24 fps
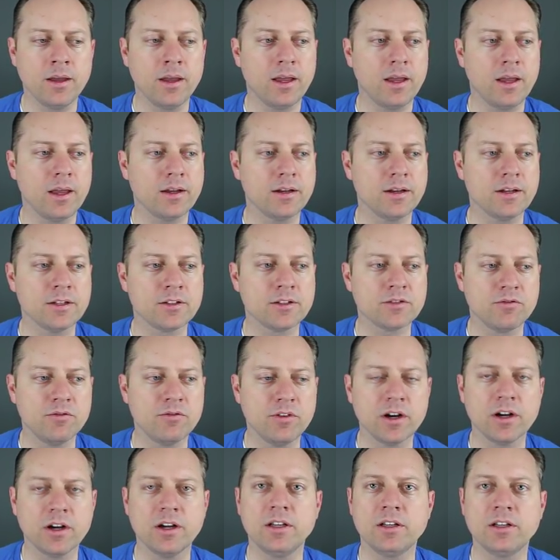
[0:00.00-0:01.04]
and it's
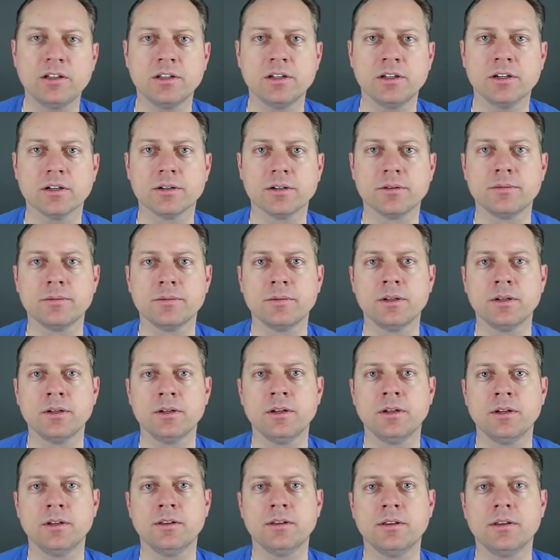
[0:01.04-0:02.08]
very clear
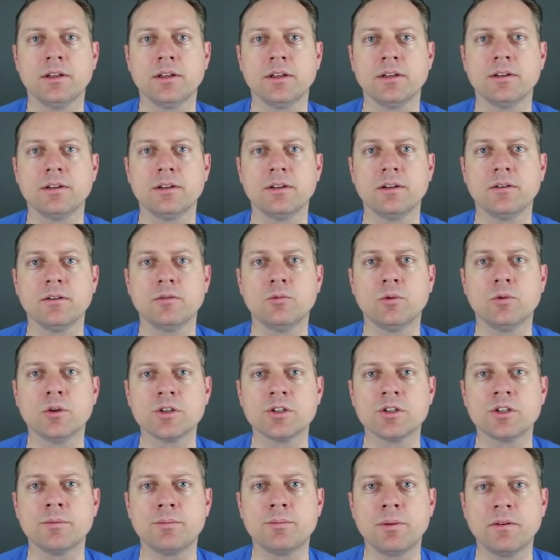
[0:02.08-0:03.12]
that
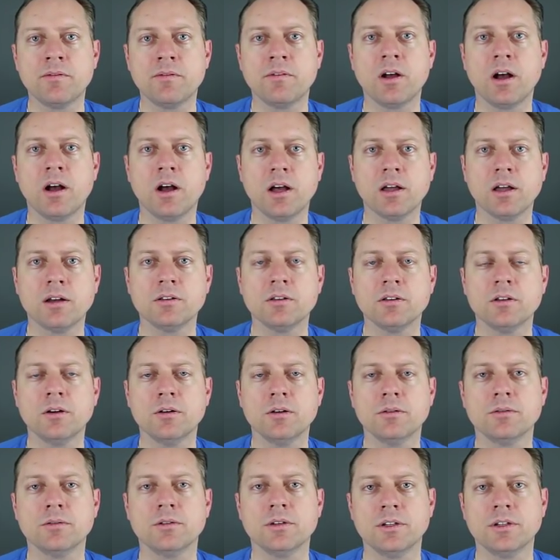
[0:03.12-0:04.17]
worship of God
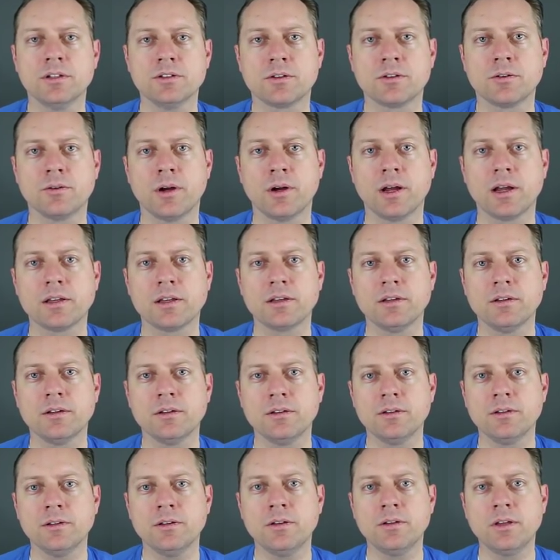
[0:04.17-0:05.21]
alone is correct.
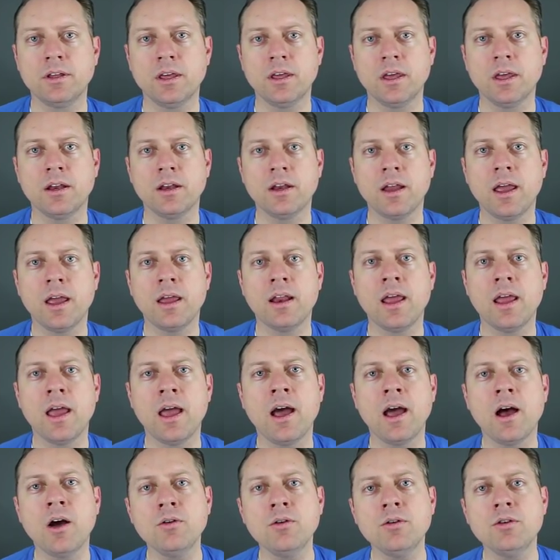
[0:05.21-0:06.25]
You, and, and
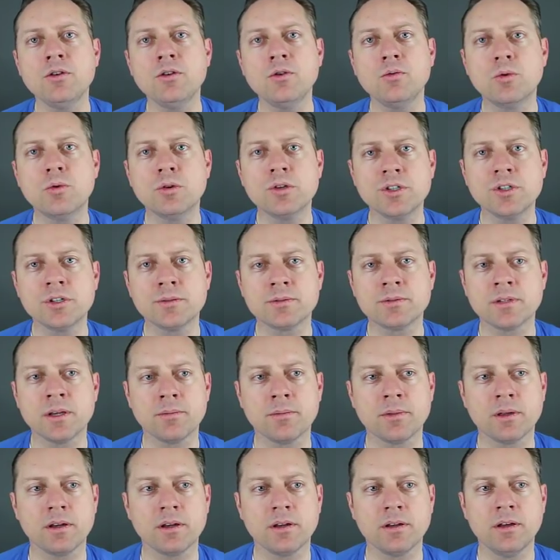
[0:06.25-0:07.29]
how do you worship
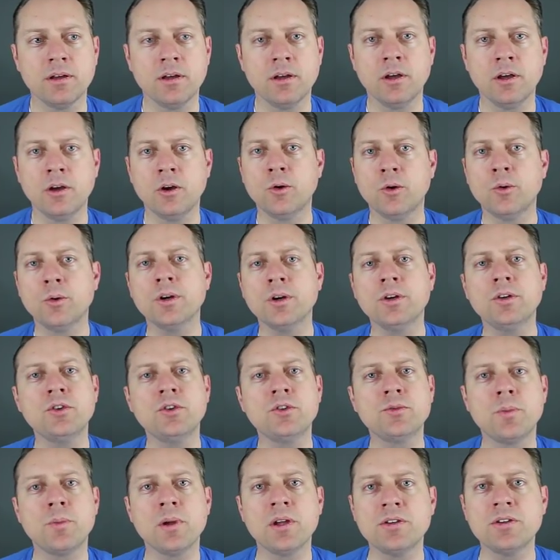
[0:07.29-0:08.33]
something? Where do you
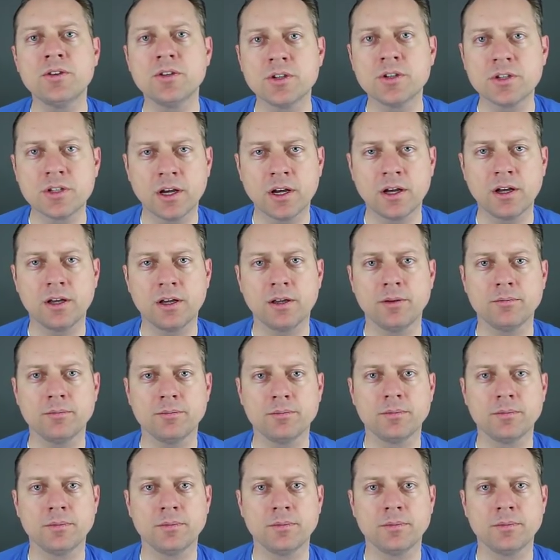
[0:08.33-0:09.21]
spend your time?